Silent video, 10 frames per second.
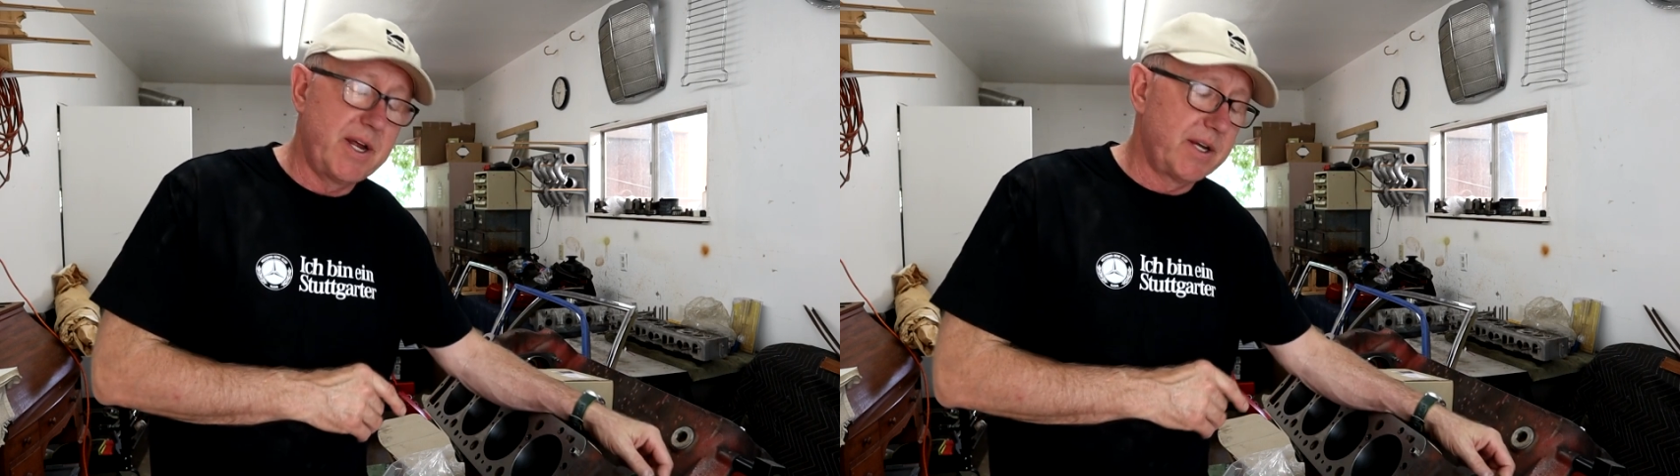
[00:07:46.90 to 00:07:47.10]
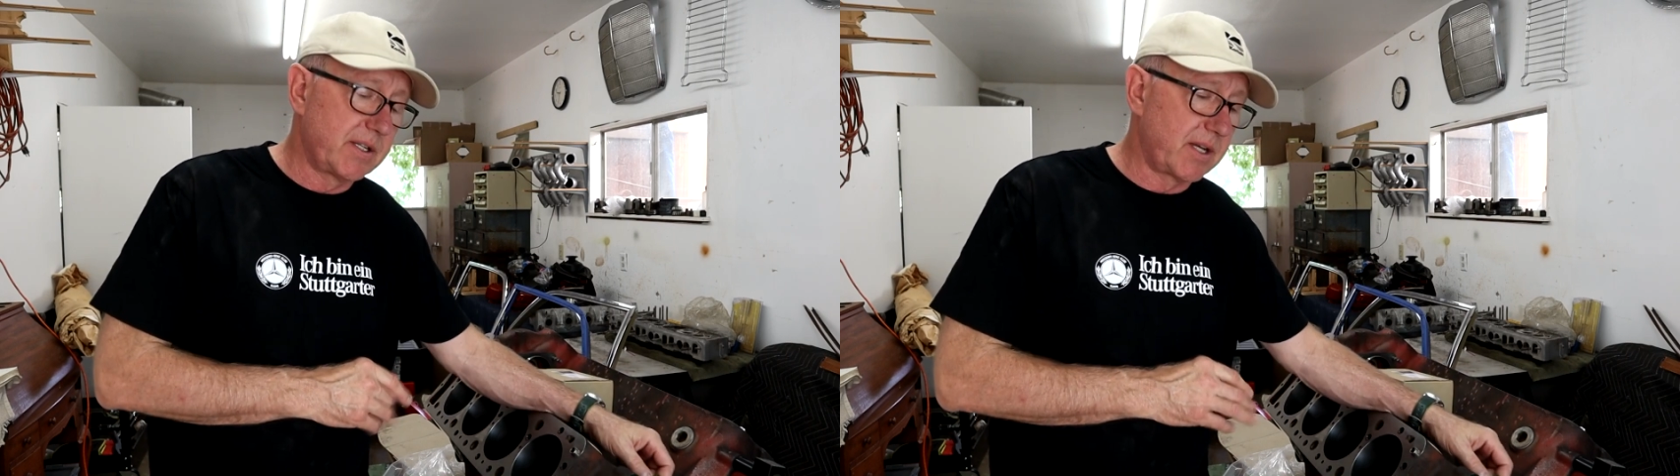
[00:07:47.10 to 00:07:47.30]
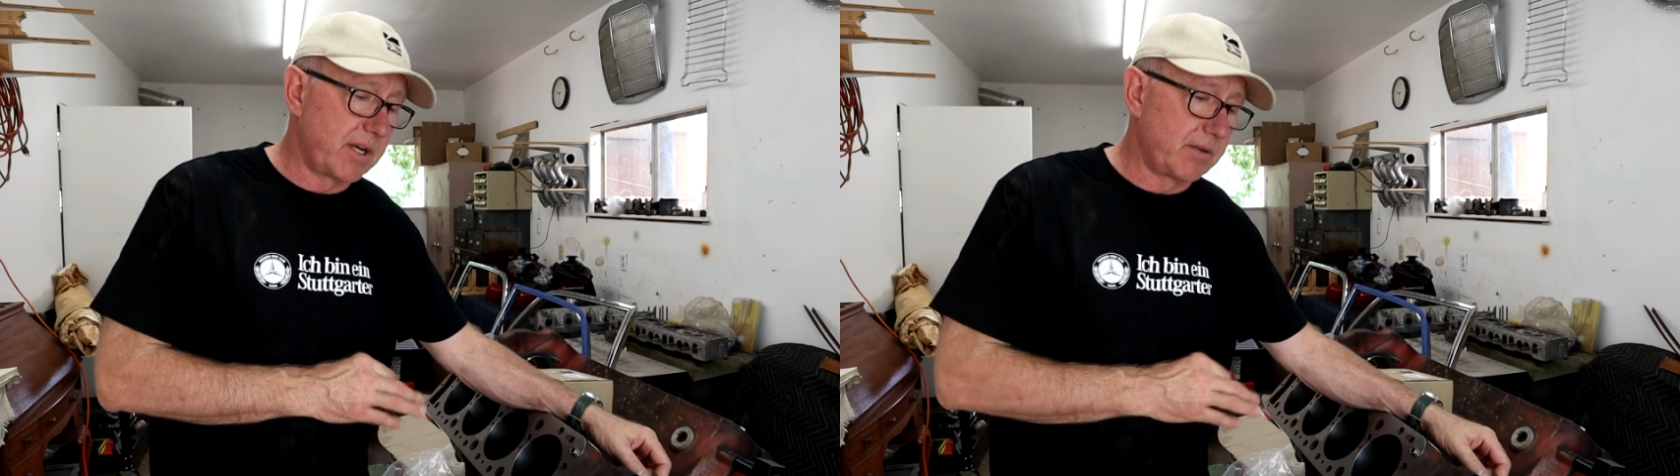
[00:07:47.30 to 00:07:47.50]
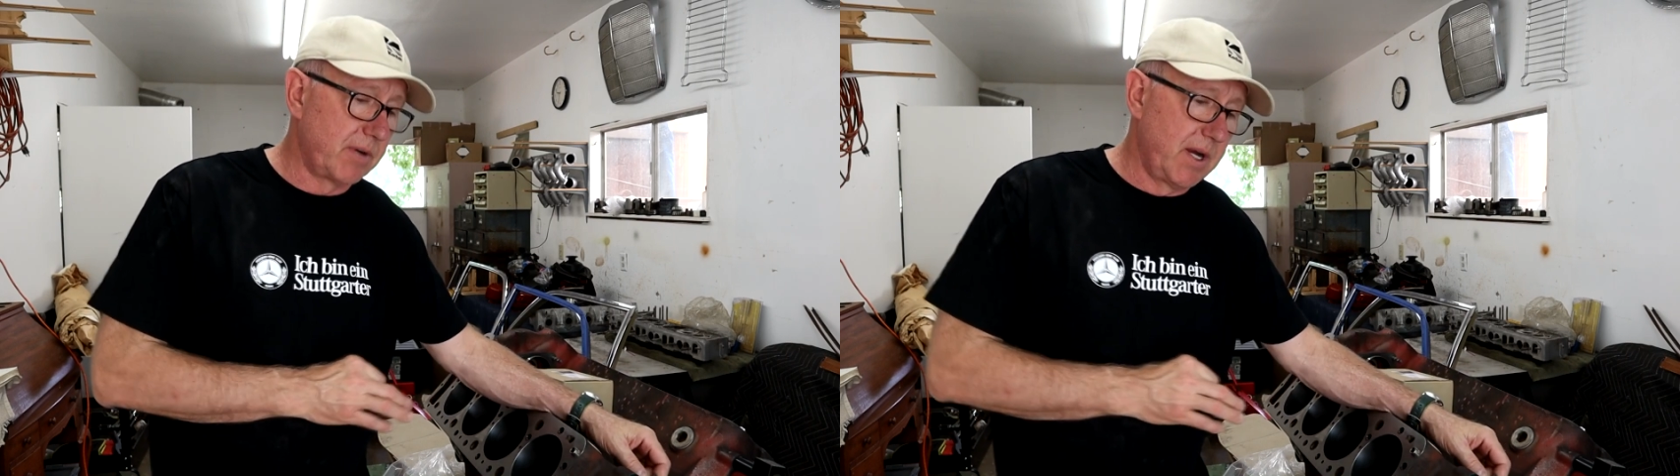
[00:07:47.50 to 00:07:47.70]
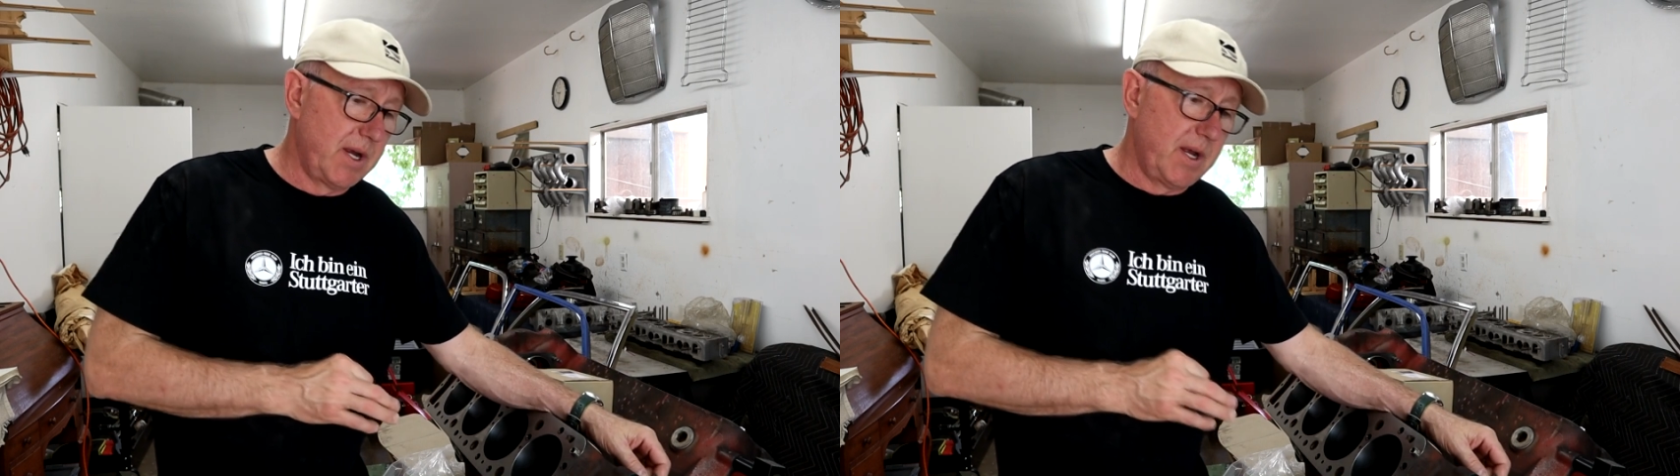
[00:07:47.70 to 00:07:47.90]

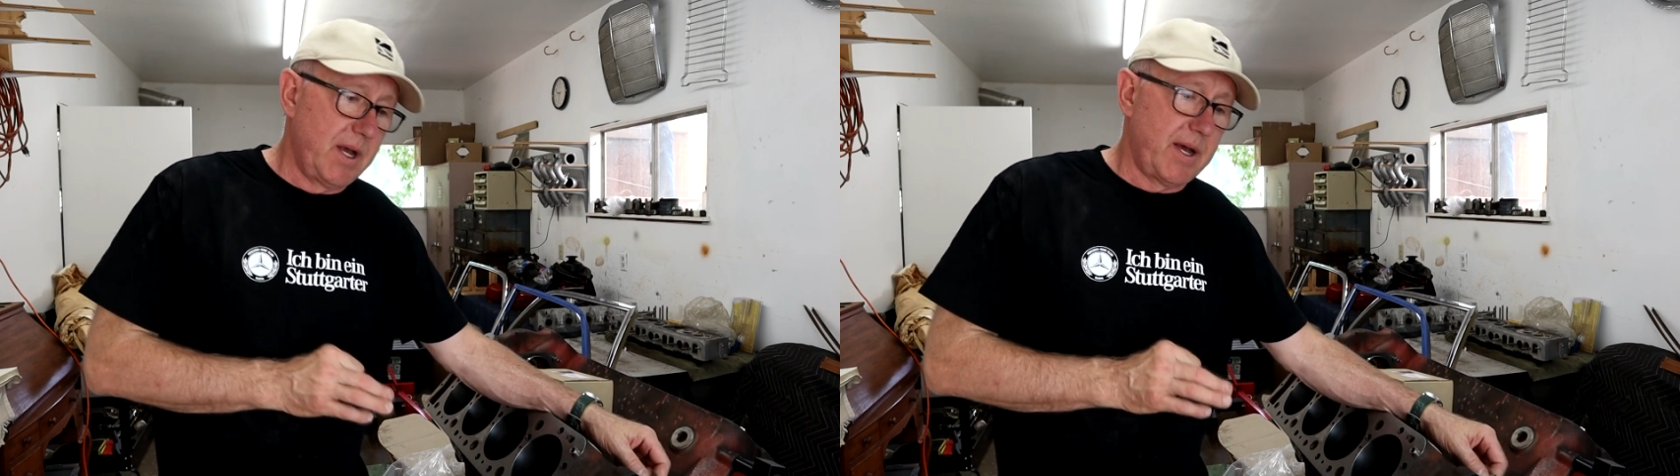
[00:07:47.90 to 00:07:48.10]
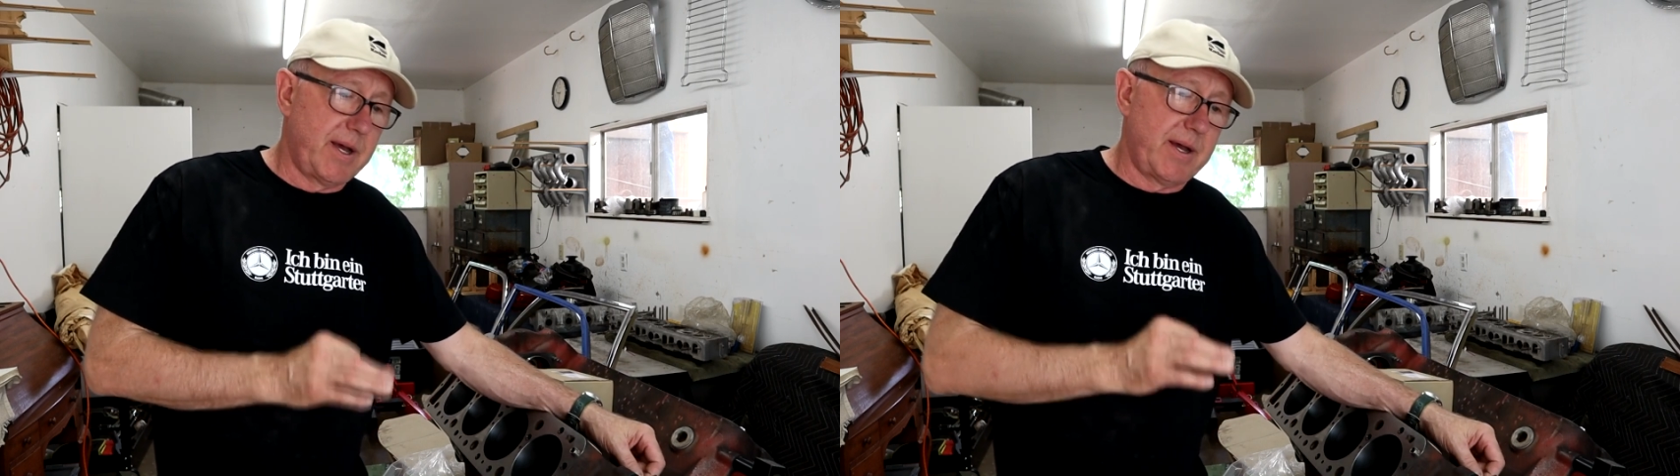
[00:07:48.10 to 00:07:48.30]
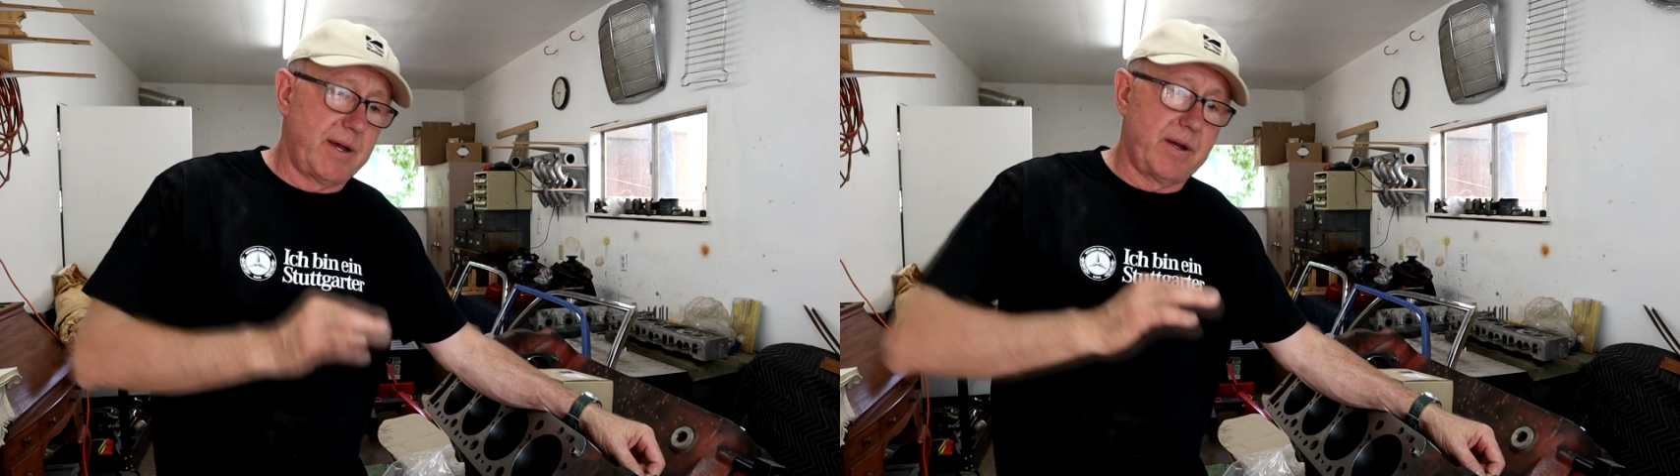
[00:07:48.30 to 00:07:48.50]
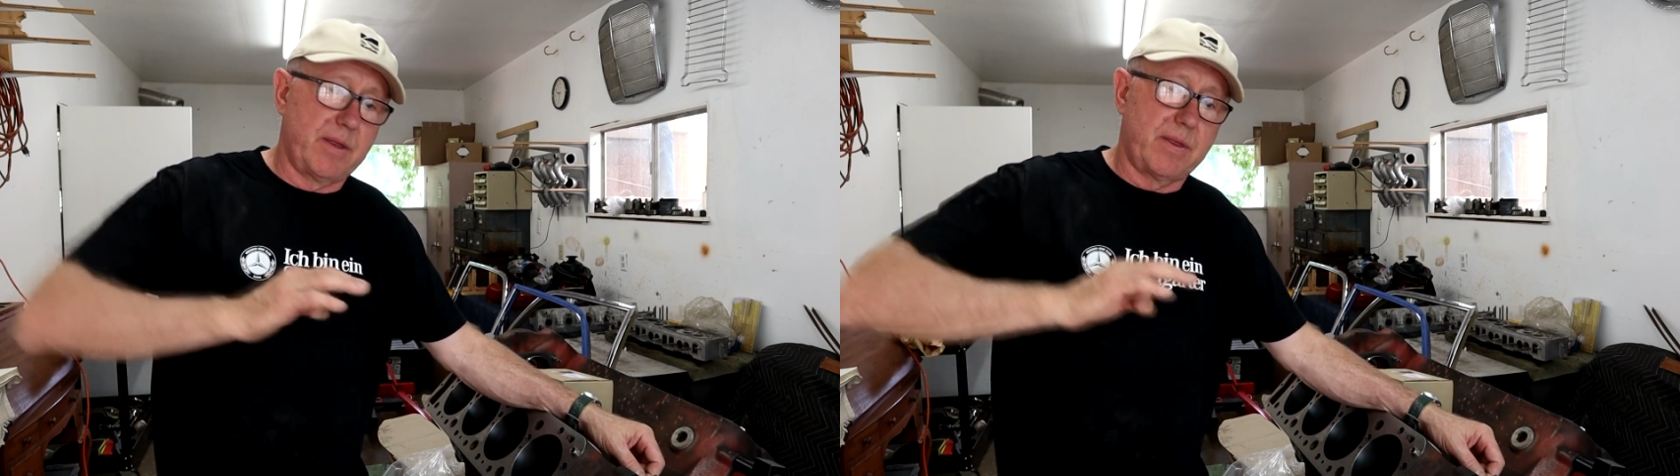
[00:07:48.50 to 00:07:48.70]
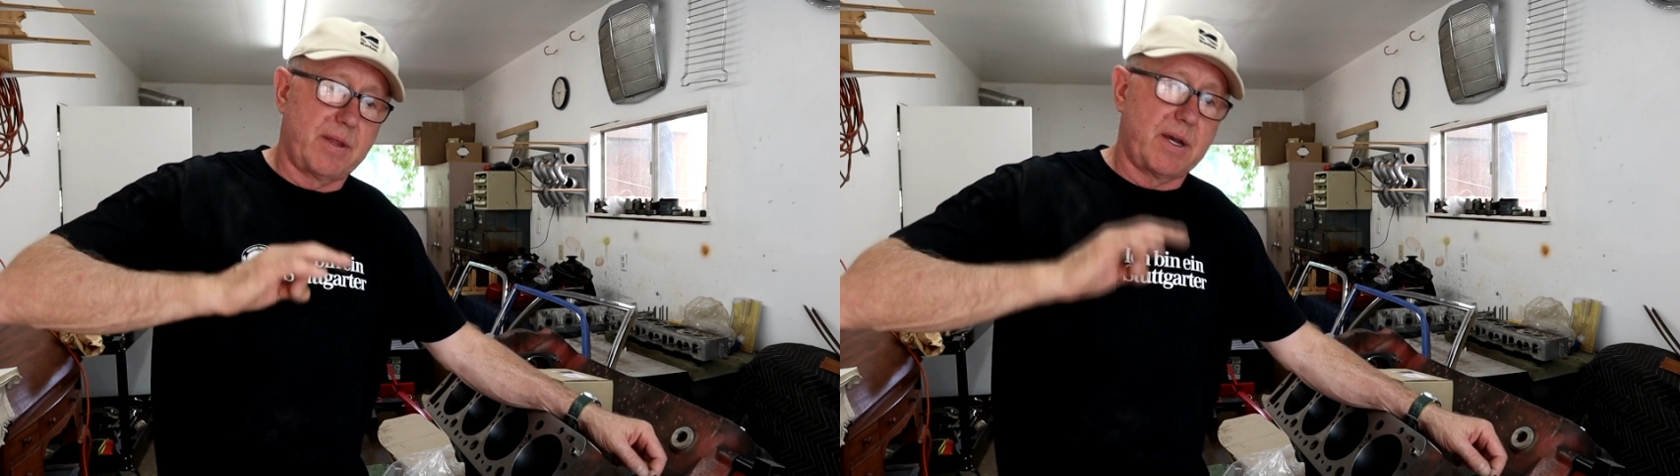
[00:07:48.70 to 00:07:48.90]
So
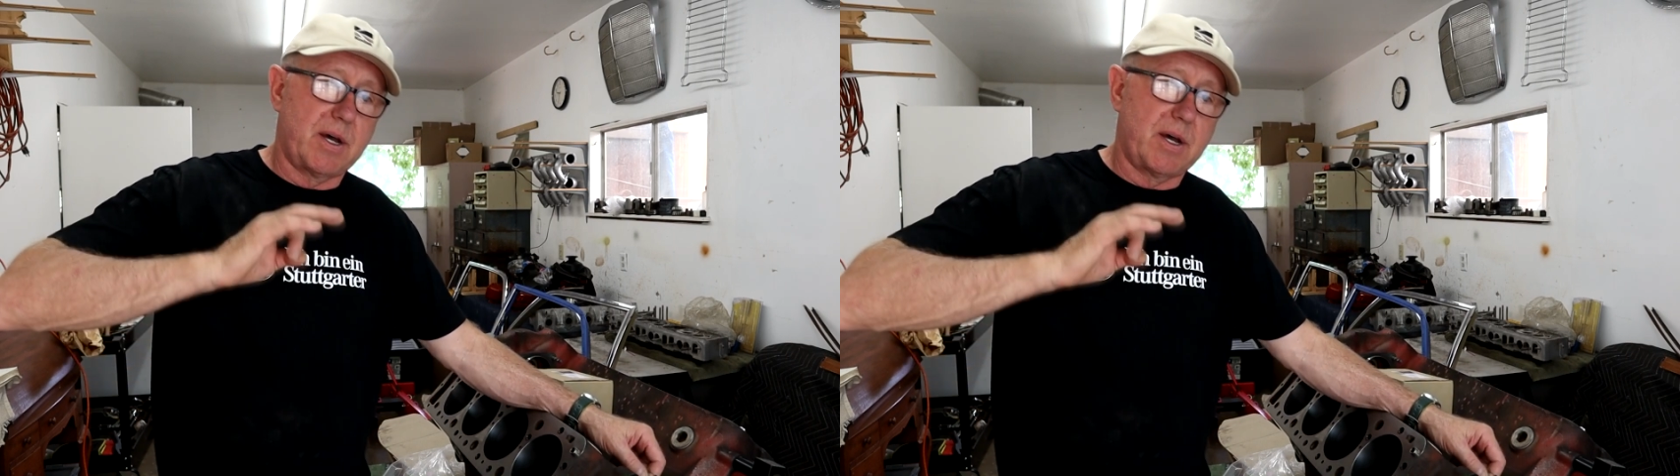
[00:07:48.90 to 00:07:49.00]
the